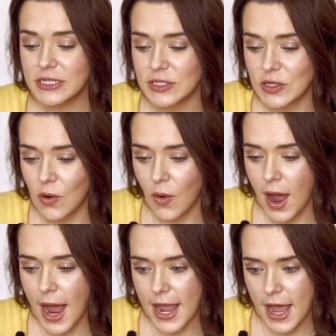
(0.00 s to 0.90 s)
So
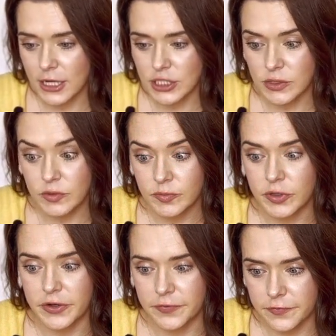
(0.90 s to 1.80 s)
I actually would
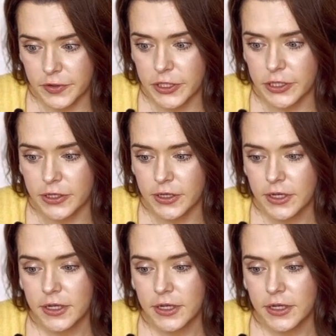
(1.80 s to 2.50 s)
prefer